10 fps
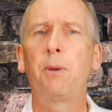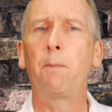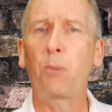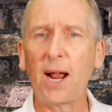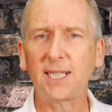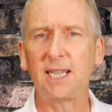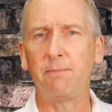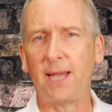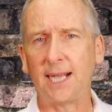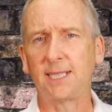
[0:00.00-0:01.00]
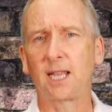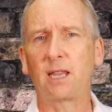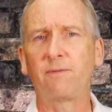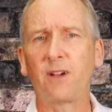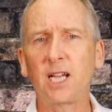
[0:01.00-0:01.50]
But Brexit means that
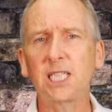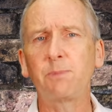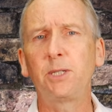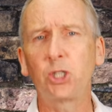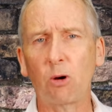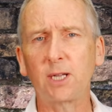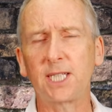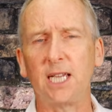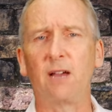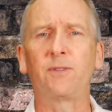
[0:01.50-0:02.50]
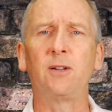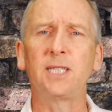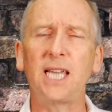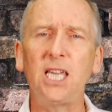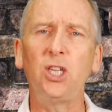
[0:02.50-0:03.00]
the vast majority of
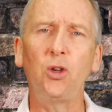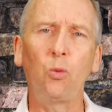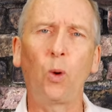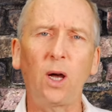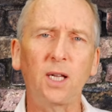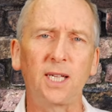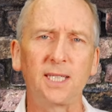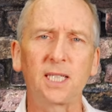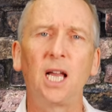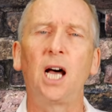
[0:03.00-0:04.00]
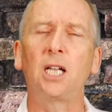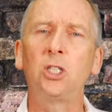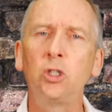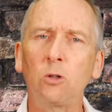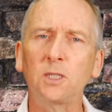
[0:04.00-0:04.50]
those E U workers are
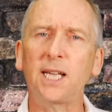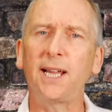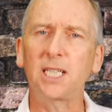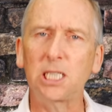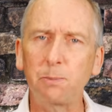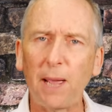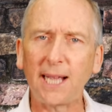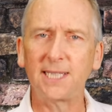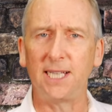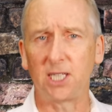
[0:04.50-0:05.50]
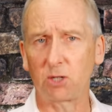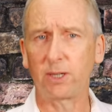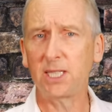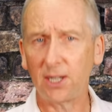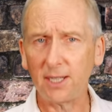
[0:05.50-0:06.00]
not expected to
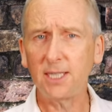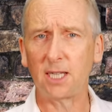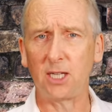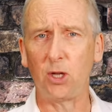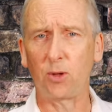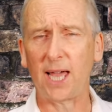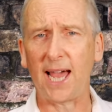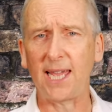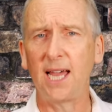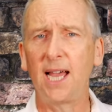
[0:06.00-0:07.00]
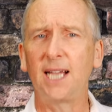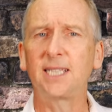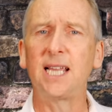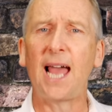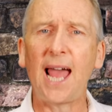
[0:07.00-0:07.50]
return to the U K, as
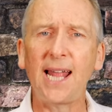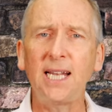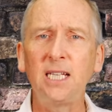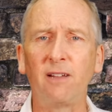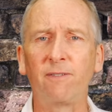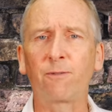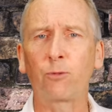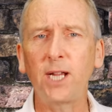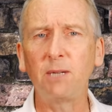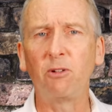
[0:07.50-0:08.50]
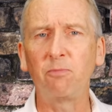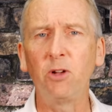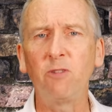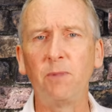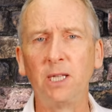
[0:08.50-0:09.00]
the end of freedom of
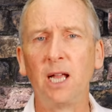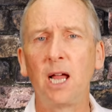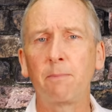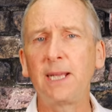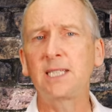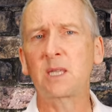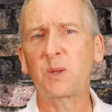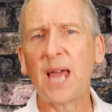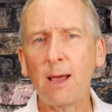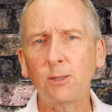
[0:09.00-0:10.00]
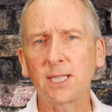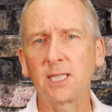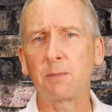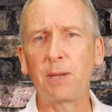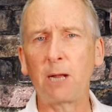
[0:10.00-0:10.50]
movement means
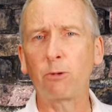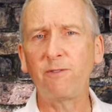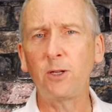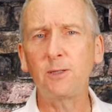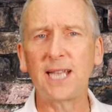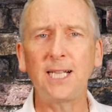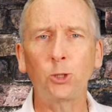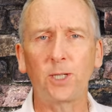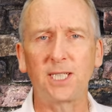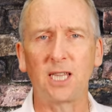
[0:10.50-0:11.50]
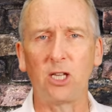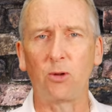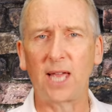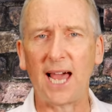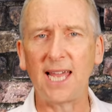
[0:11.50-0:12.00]
thousands are being refused entry to the U
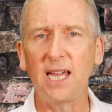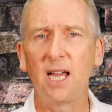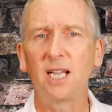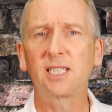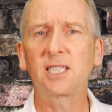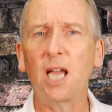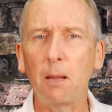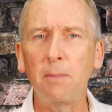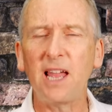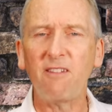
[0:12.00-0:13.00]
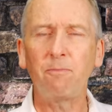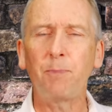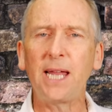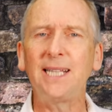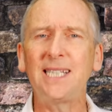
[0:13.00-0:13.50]
K, some even
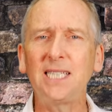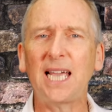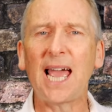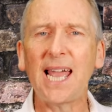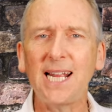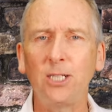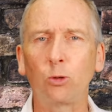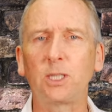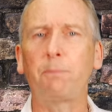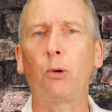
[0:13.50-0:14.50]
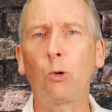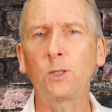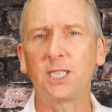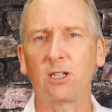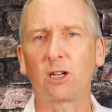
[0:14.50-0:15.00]
being detained or deported on